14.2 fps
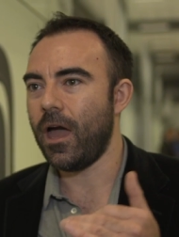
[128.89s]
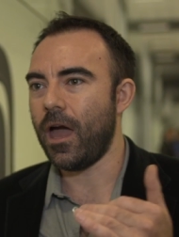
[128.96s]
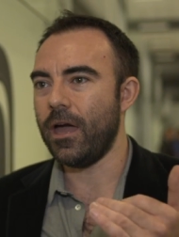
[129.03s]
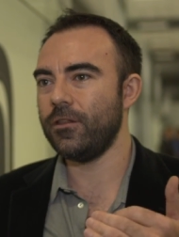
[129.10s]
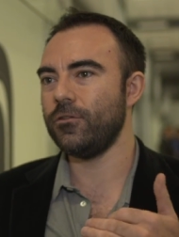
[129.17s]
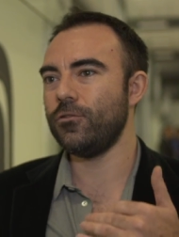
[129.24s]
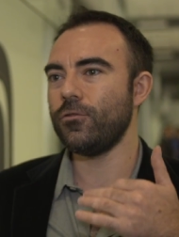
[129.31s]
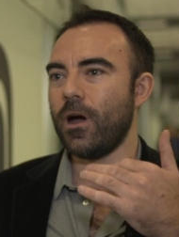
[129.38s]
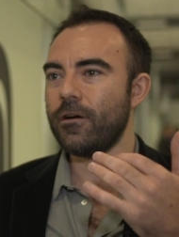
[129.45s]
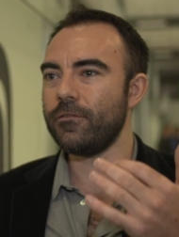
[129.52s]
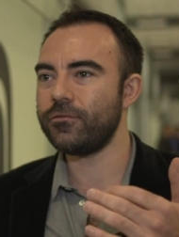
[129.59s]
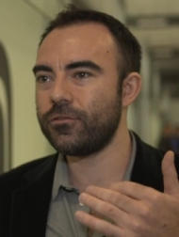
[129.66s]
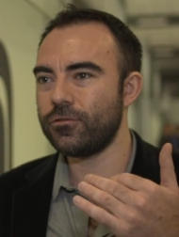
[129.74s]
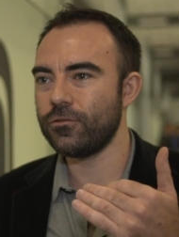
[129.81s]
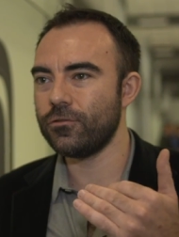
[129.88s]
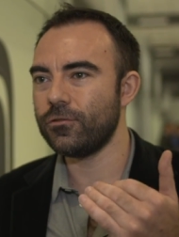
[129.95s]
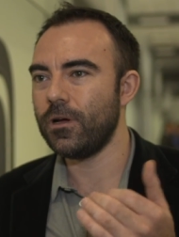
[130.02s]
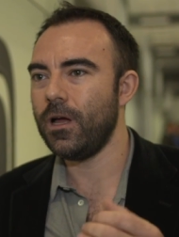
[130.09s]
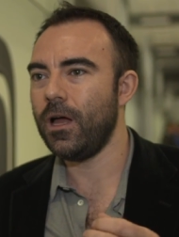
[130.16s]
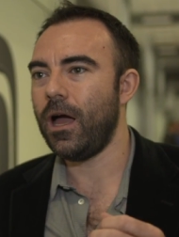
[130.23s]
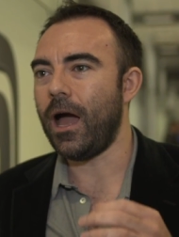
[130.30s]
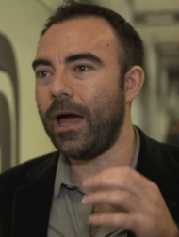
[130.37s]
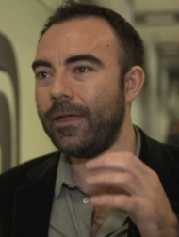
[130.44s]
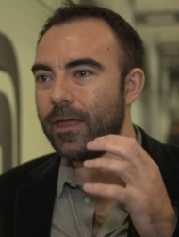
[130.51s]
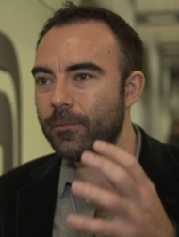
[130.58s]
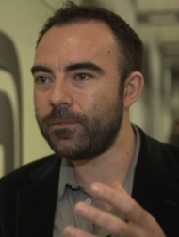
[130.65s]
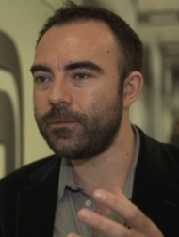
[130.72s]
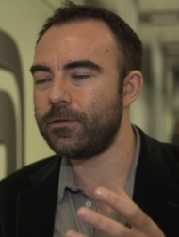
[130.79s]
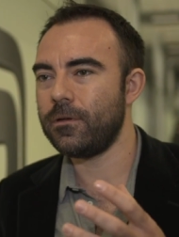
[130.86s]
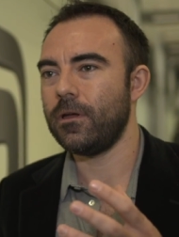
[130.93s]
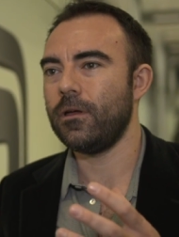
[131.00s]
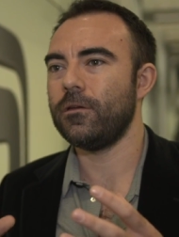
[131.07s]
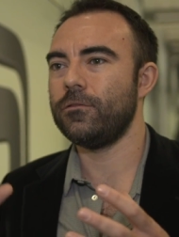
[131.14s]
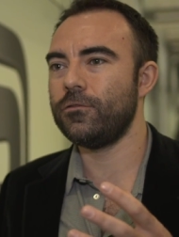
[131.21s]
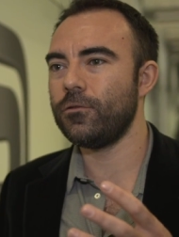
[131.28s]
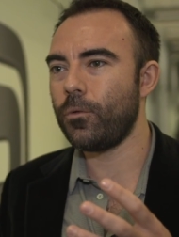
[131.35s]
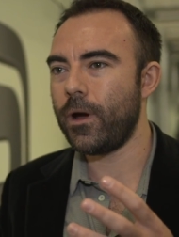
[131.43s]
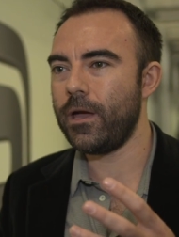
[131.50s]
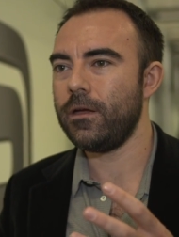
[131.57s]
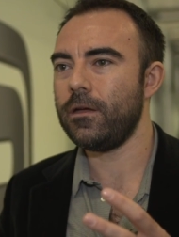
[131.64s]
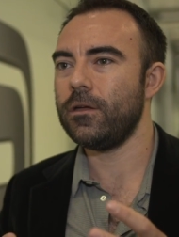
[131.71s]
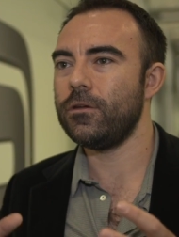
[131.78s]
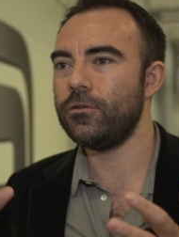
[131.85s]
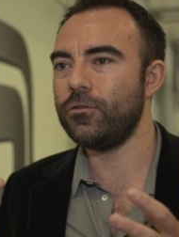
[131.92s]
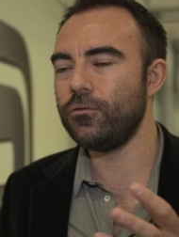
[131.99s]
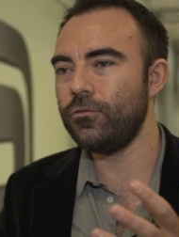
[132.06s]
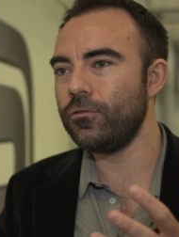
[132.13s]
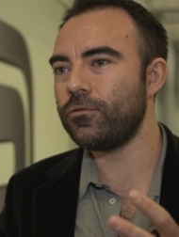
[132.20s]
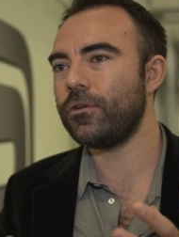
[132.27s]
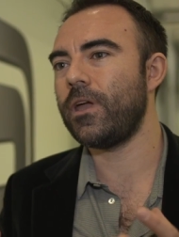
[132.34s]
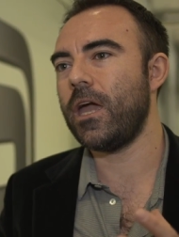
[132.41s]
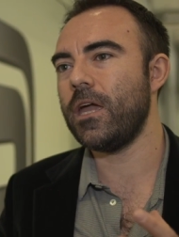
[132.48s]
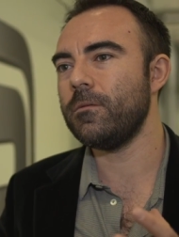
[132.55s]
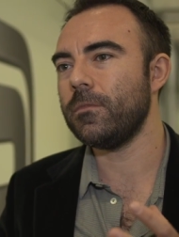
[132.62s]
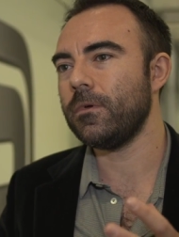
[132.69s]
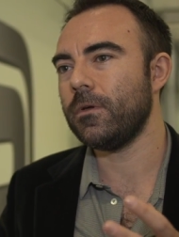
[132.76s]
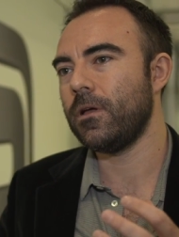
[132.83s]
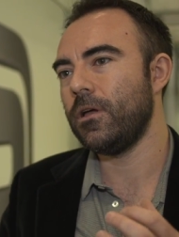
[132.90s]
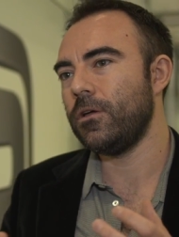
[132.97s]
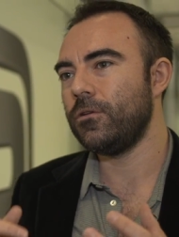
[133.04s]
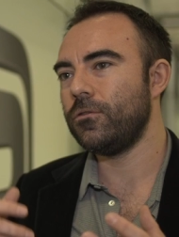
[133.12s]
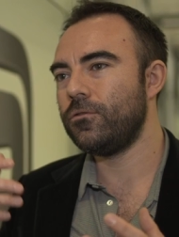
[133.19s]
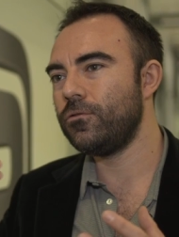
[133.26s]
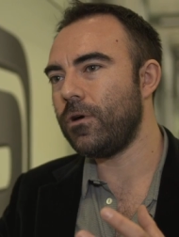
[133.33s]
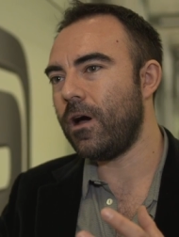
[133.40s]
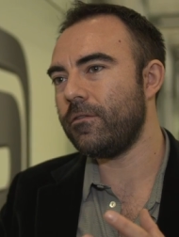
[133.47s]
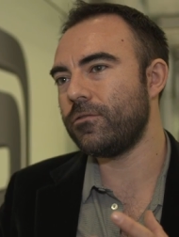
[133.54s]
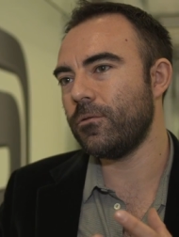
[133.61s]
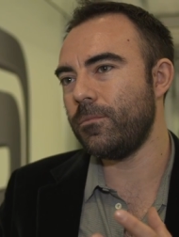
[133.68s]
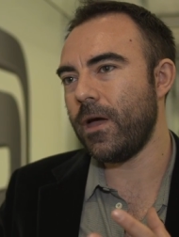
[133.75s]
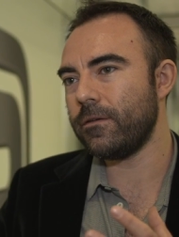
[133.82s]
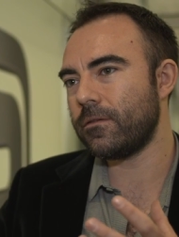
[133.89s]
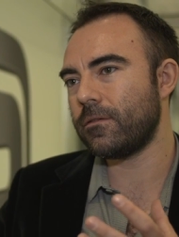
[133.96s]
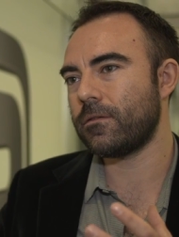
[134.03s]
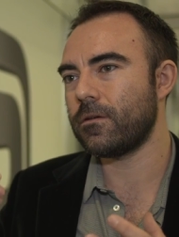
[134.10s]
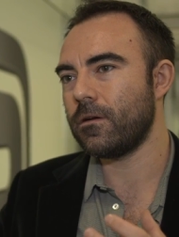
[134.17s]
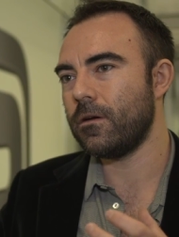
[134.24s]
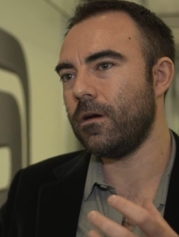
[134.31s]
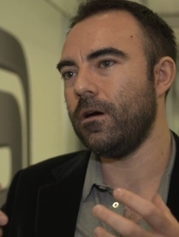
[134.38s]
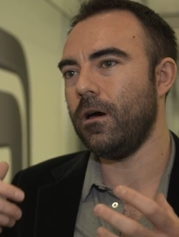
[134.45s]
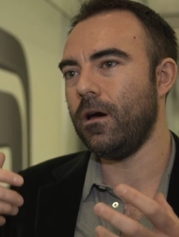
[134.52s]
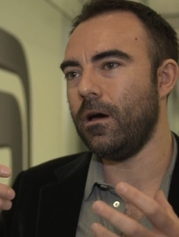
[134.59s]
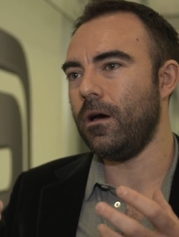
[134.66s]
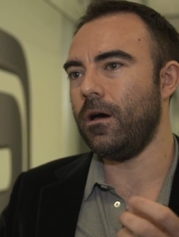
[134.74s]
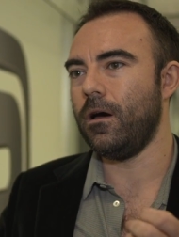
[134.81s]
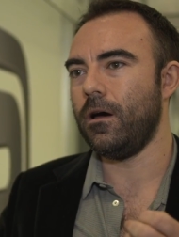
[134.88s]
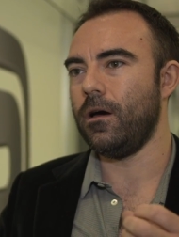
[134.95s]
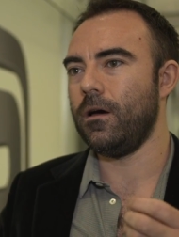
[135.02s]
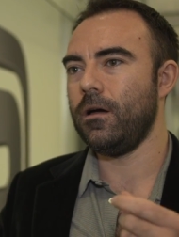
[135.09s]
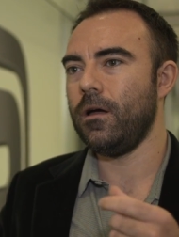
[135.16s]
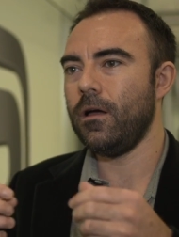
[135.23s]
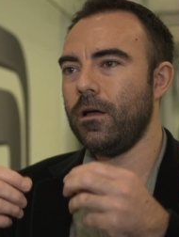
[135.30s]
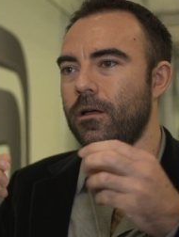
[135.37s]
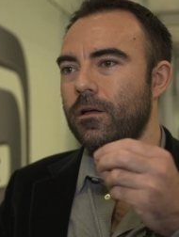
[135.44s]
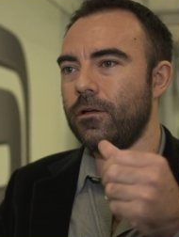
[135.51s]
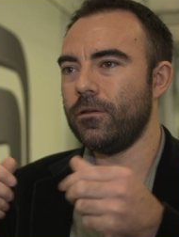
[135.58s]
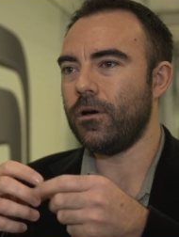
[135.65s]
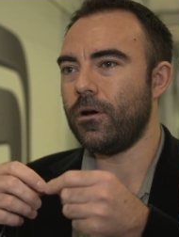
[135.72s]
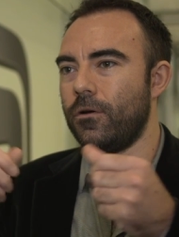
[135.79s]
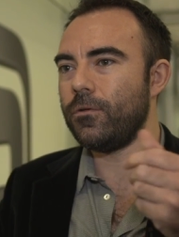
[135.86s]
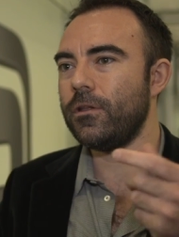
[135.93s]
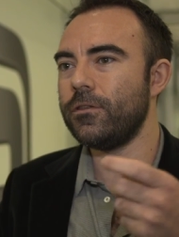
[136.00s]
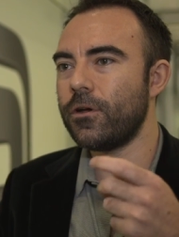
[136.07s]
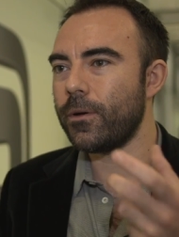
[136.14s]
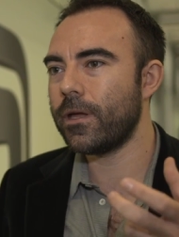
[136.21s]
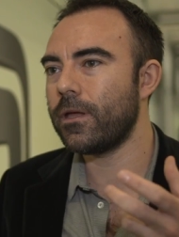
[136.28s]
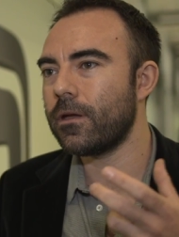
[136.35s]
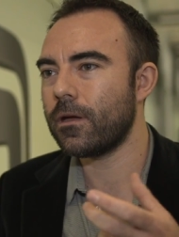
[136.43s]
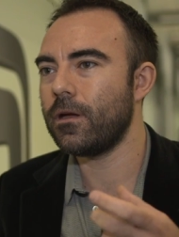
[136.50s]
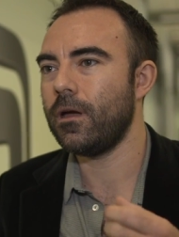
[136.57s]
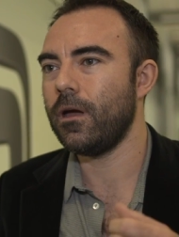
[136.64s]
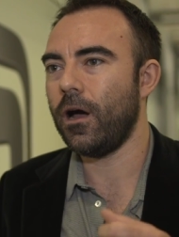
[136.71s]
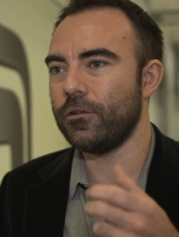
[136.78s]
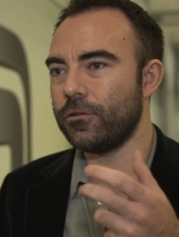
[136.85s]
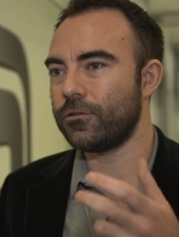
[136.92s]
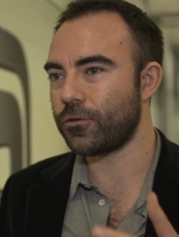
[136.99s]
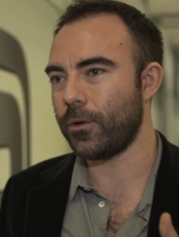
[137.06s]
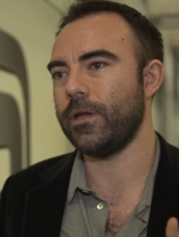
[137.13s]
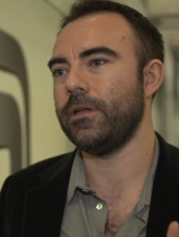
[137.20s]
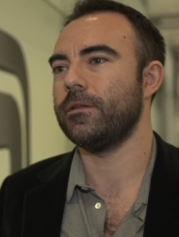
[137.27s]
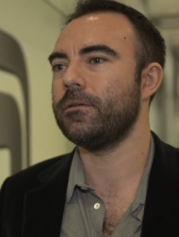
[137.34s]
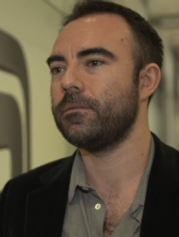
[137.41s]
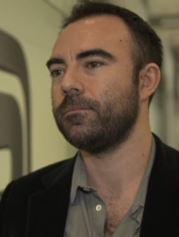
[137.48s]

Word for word: And you have to adapt the way you do the game to have the best uh, uh, rendering on the screen.